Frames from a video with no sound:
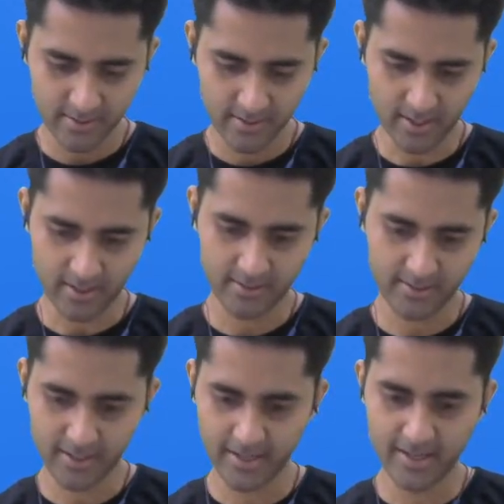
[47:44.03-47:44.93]
Yeah,
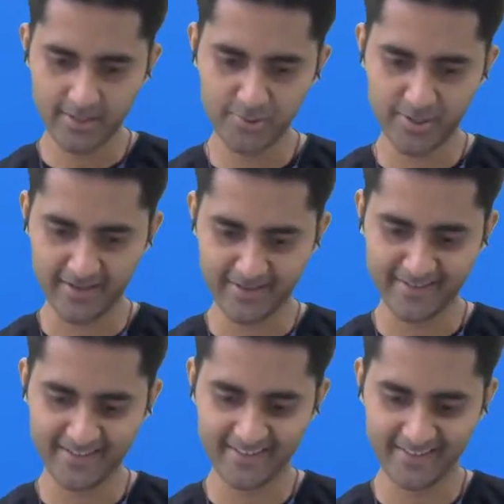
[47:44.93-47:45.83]
Sir SJ.
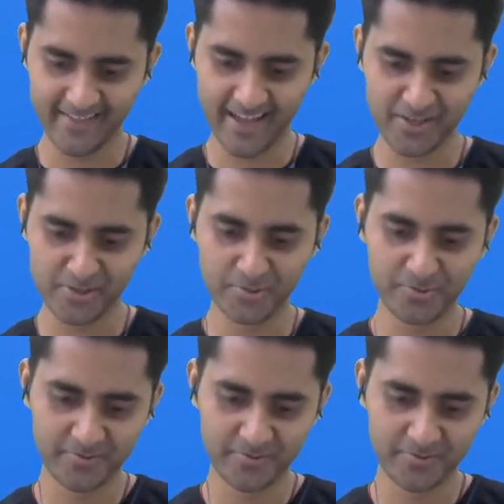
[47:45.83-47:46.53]
Thank you.